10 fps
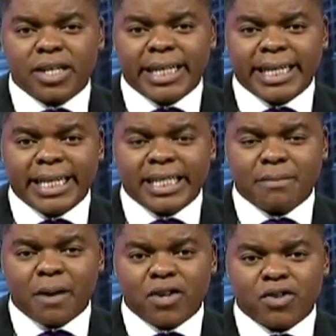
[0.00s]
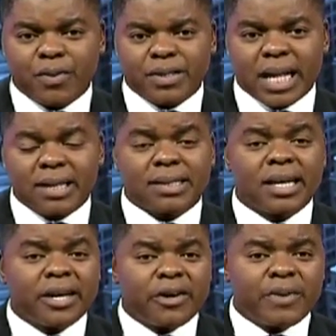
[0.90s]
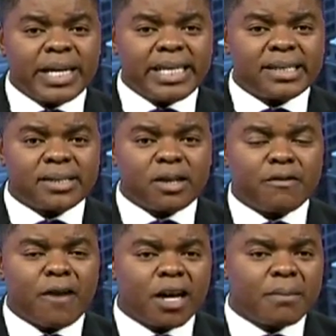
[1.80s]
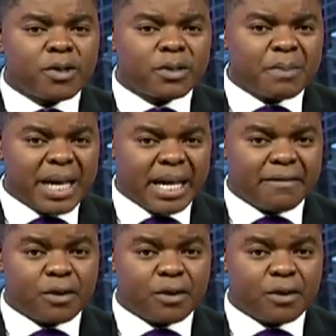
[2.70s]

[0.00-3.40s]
early lead in partial results released so far in Mozambique.